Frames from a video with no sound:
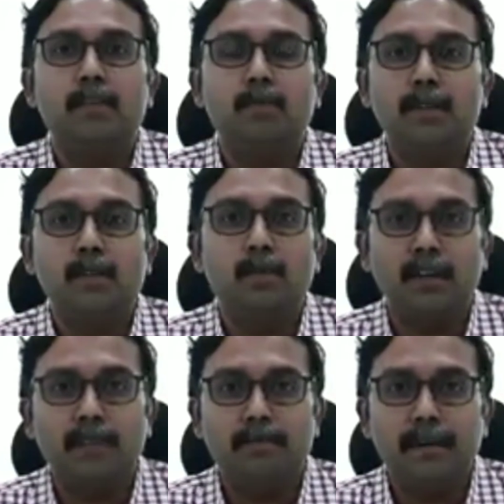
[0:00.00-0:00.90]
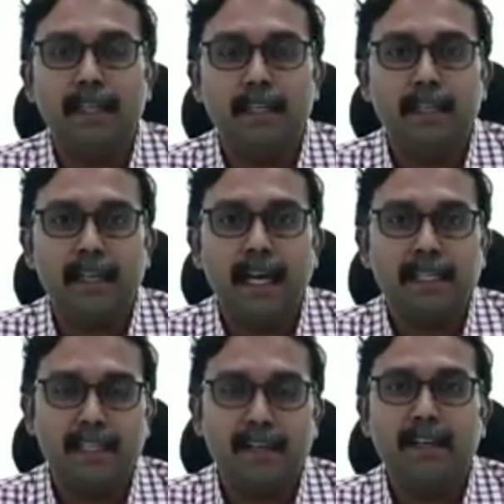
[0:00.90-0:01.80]
Students who have completed
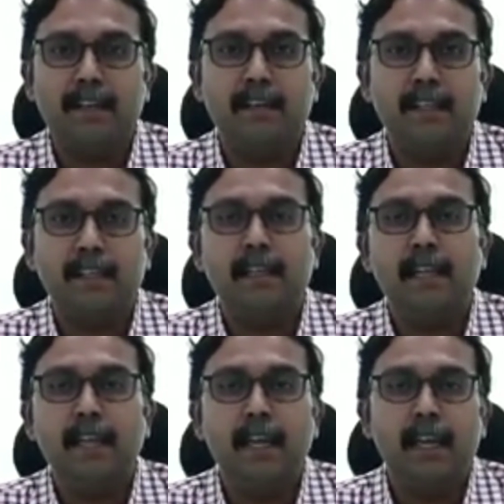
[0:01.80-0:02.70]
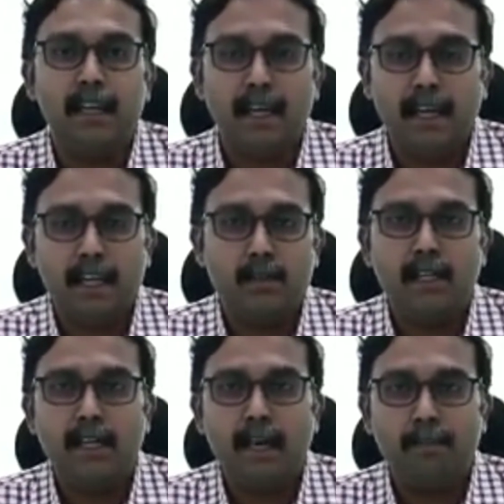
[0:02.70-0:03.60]
class 11 recently can
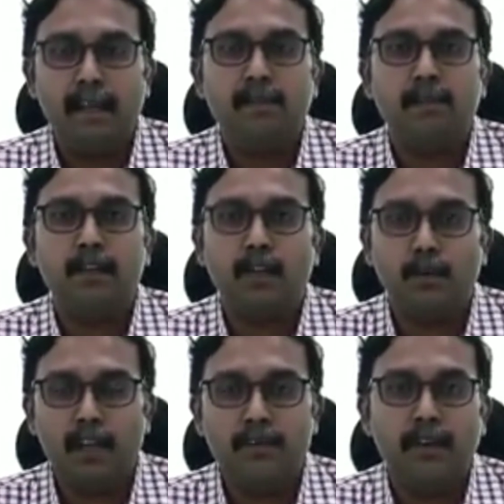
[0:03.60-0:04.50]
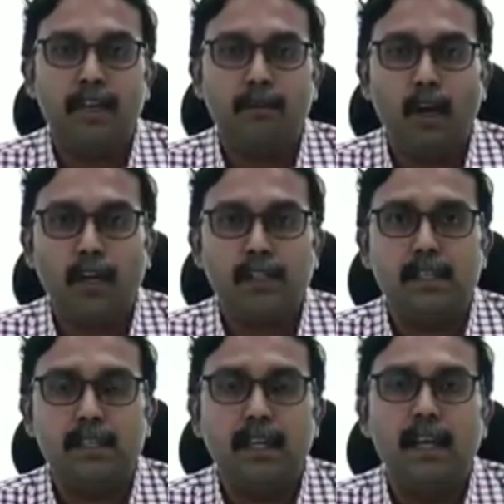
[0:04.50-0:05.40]
actually apply for the qualifier
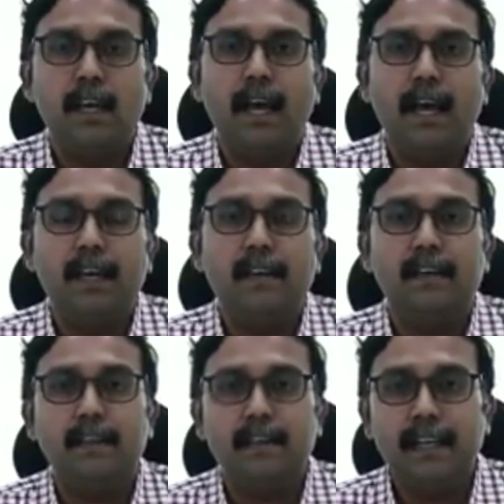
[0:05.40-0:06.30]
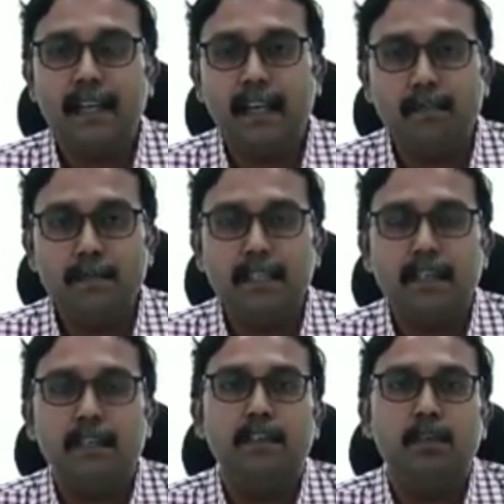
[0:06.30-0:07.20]
process and get
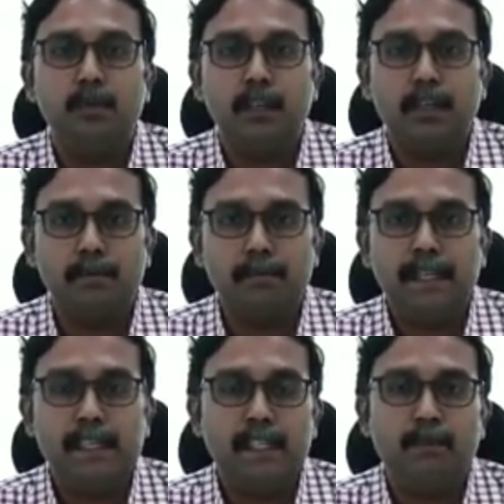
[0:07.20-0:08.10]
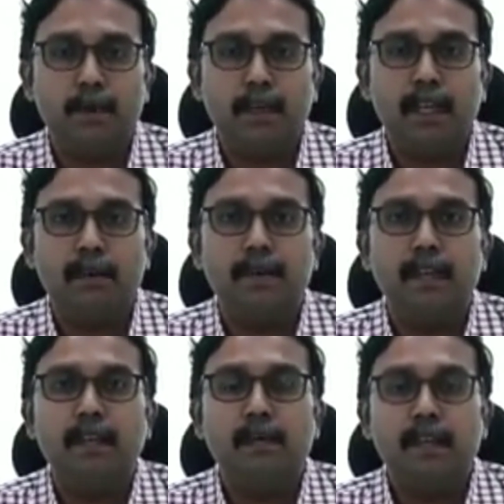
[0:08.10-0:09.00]
admission to the BSc program
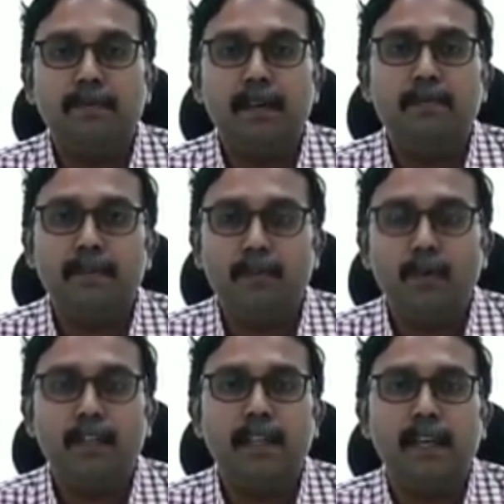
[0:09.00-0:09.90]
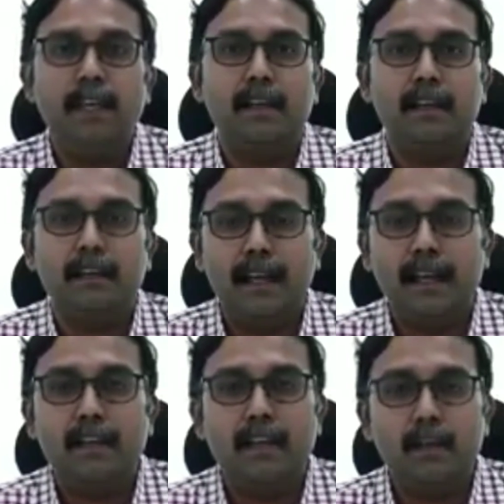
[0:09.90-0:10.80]
even before they
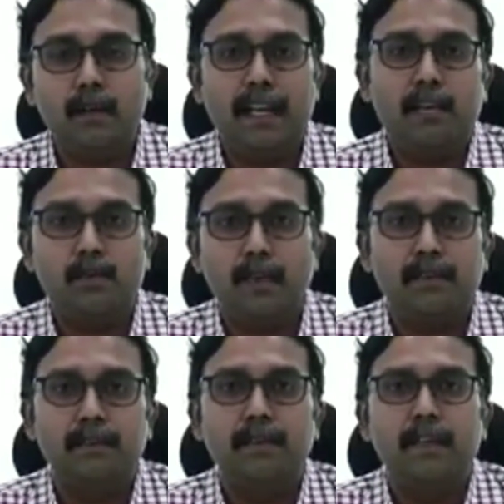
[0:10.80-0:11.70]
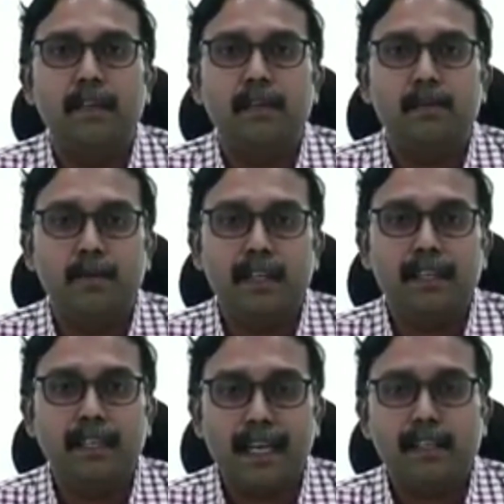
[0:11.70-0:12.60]
enter into class 12. Students
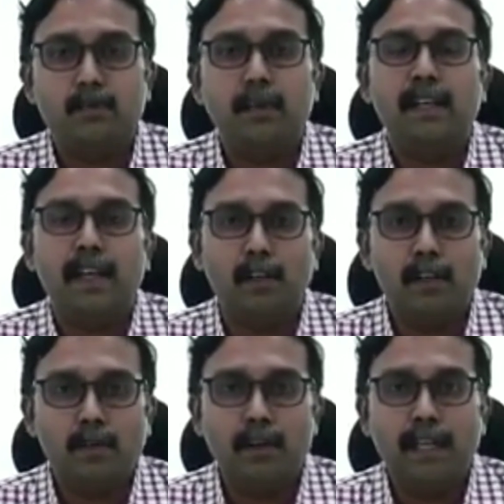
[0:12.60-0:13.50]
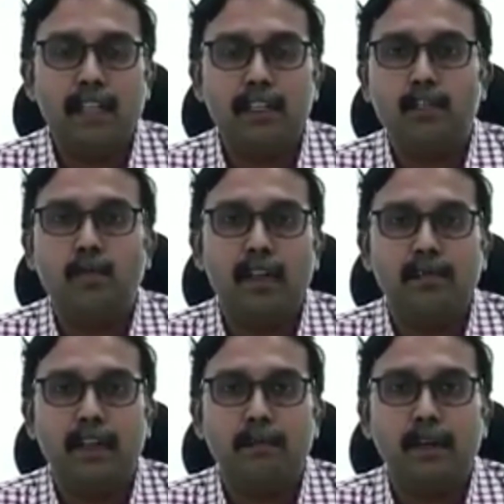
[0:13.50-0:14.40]
in class 12 can also take this
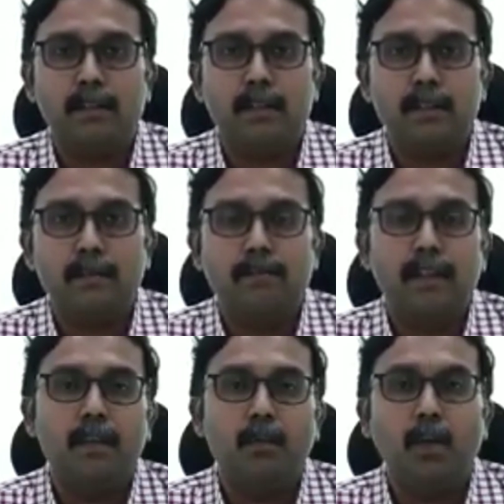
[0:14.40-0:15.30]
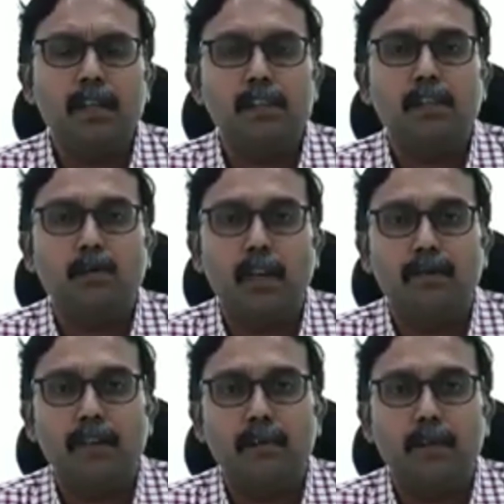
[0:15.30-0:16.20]
qualifier process. What is this
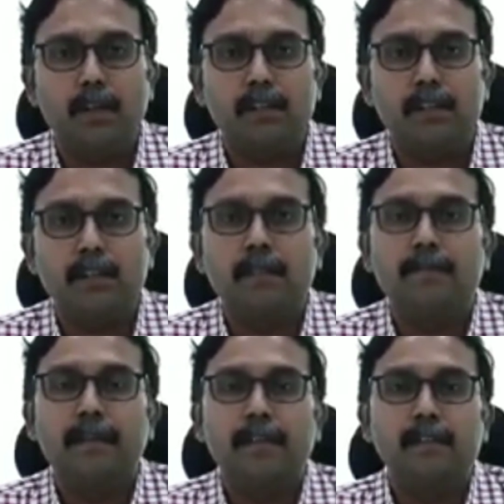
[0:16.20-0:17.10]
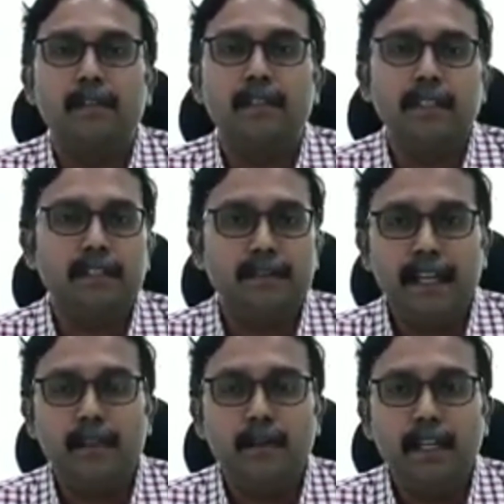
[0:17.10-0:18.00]
qualifier process? So this is
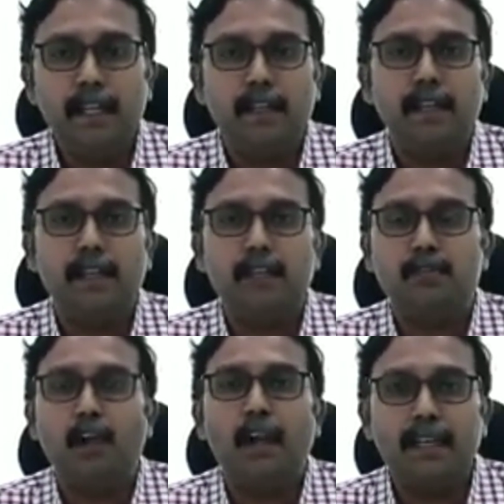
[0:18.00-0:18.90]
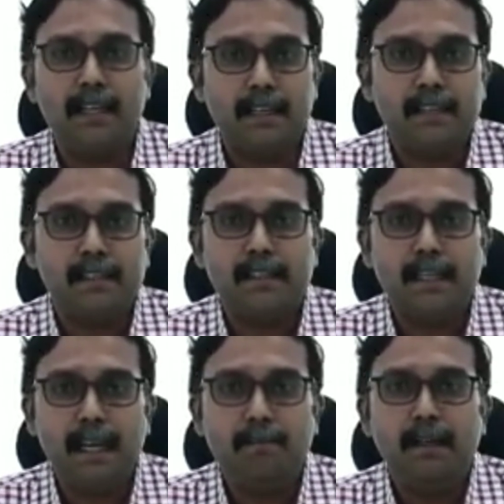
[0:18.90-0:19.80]
very unique. It is not an entrance
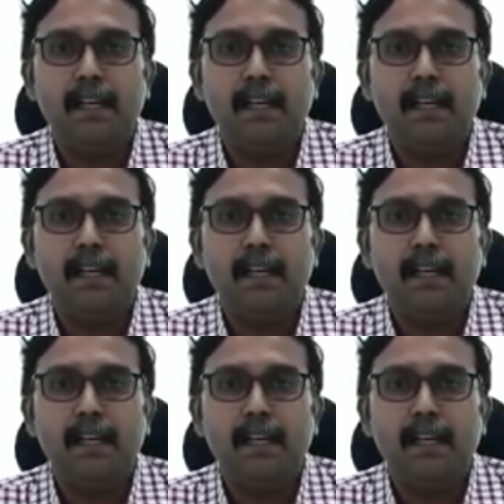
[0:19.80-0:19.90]
exam.